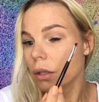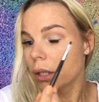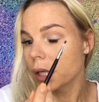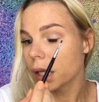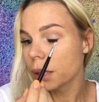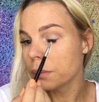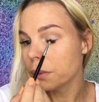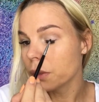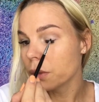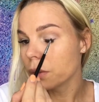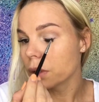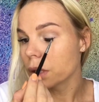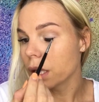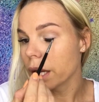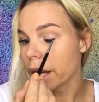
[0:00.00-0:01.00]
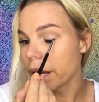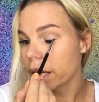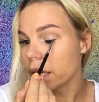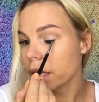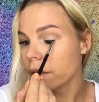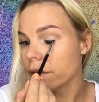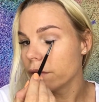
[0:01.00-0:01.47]
keep your
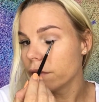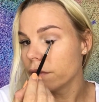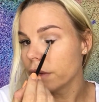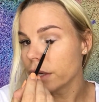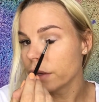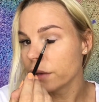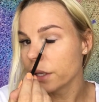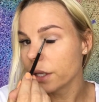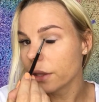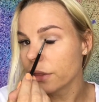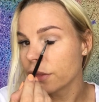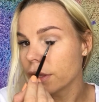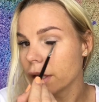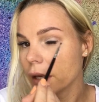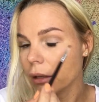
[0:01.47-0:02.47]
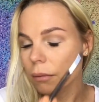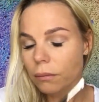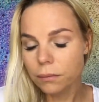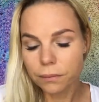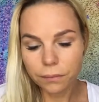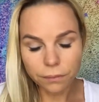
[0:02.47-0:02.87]
line very thin,